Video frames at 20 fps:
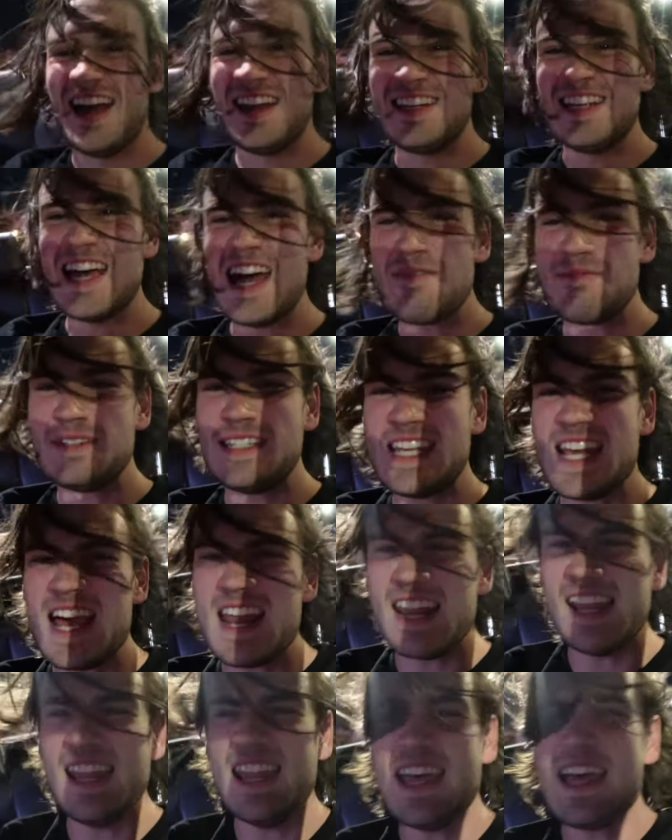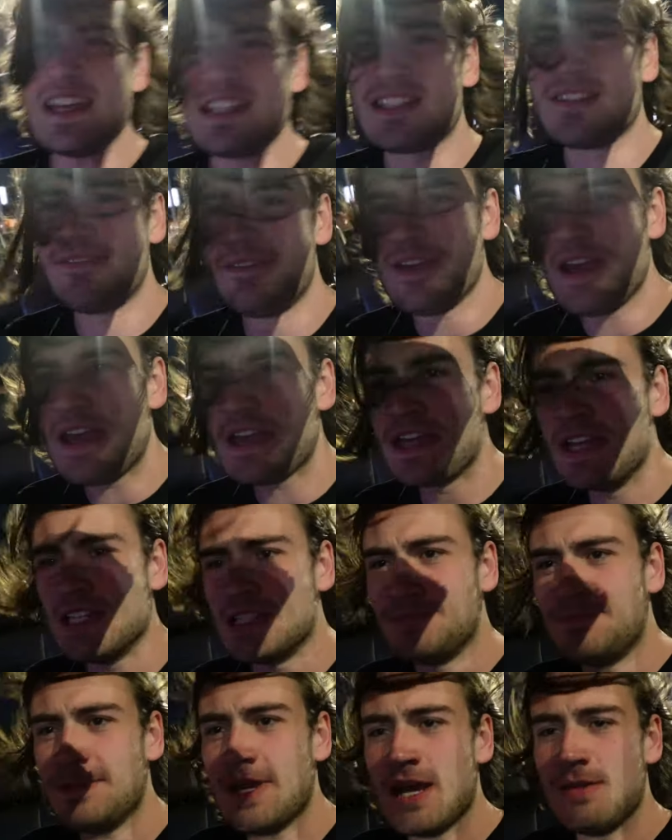Top down in Las
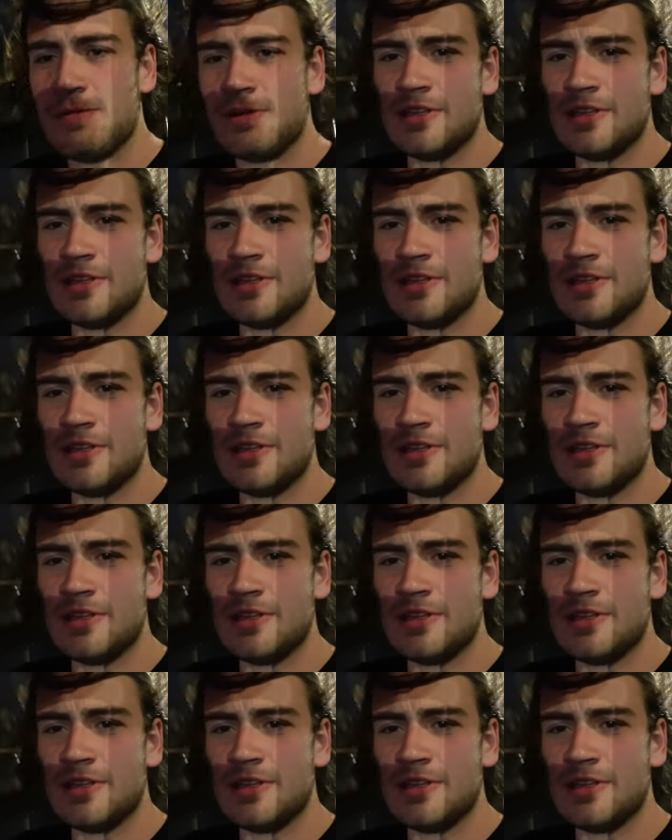Vegas, baby,